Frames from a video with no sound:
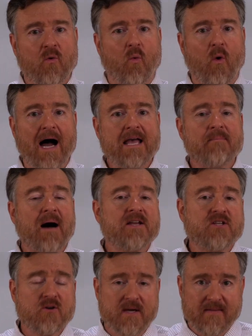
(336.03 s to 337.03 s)
Why am I
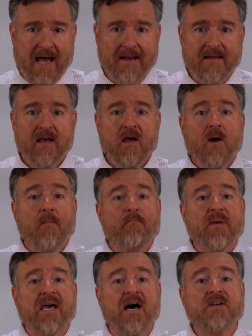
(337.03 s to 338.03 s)
doing that?
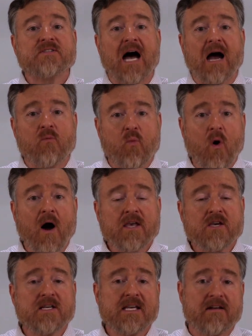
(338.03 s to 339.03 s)
Because I
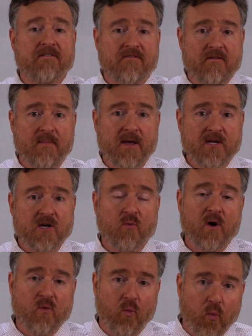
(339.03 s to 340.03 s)
want you to get familiar
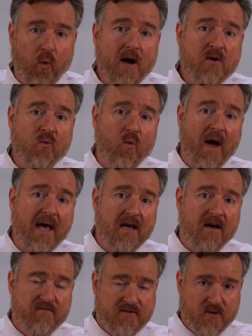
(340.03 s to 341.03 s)
with one
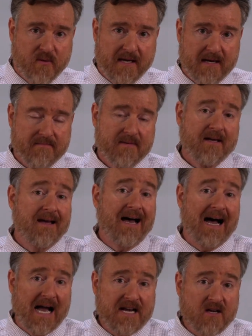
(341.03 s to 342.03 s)
way of doing it.
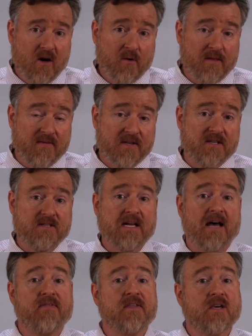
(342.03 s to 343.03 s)
I know that this is
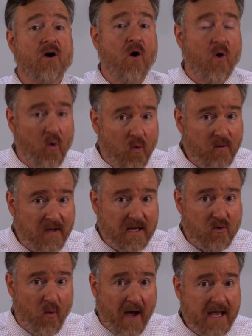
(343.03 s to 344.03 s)
not the
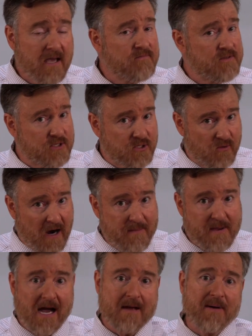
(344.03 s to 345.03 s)
only way of
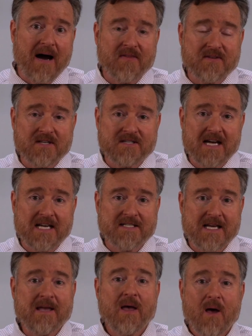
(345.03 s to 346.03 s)
describing hypothesis
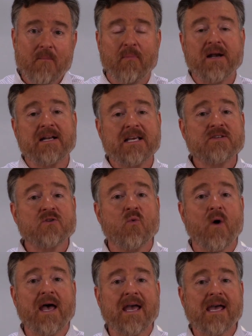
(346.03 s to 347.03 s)
testing, but it is a
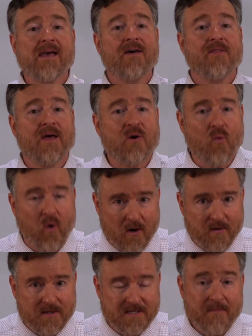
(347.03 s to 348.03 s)
way that
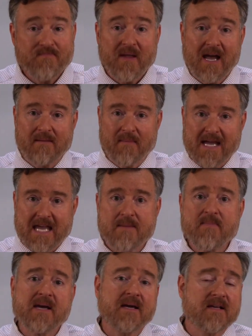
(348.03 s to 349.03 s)
works. And by
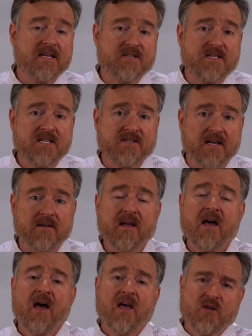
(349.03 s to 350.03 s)
keeping it consistent,
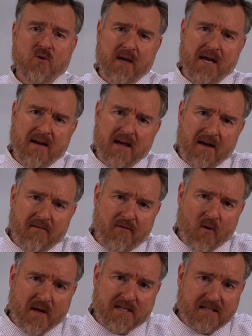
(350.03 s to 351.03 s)
you can
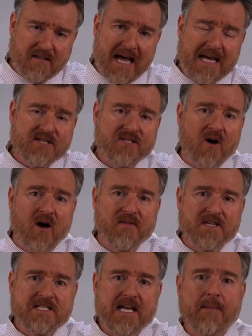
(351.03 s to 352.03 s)
focus less on
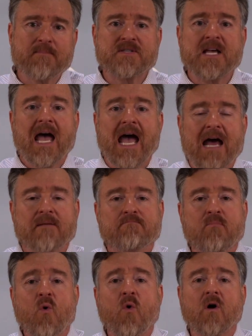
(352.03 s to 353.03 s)
the steps
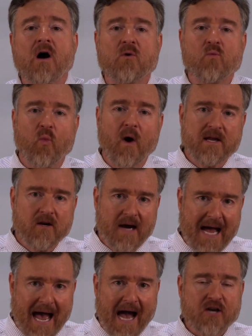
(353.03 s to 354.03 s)
and more on what you're
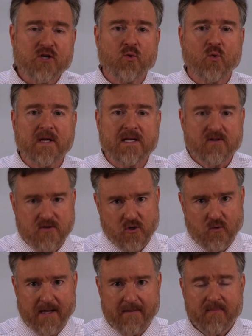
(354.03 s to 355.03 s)
actually
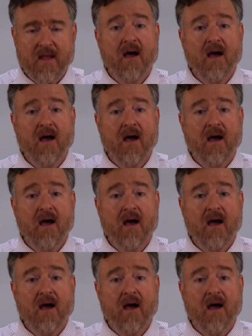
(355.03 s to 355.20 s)
doing.